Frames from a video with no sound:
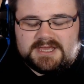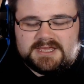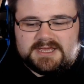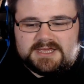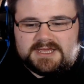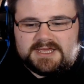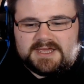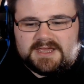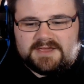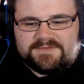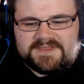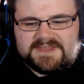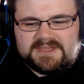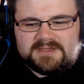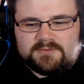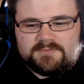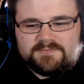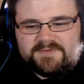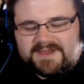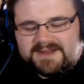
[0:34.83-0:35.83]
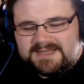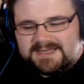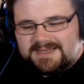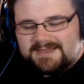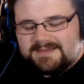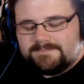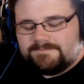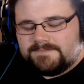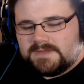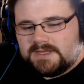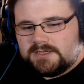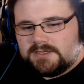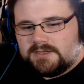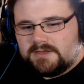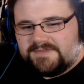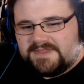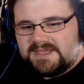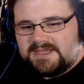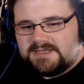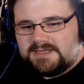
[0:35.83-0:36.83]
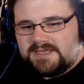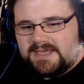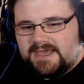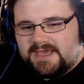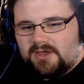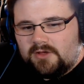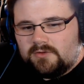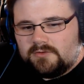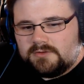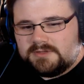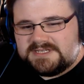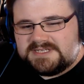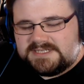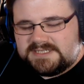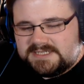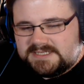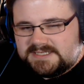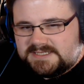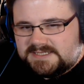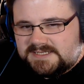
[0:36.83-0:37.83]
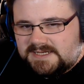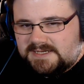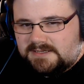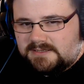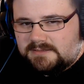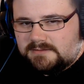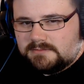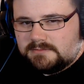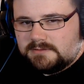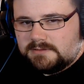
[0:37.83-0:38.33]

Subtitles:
I think her older sister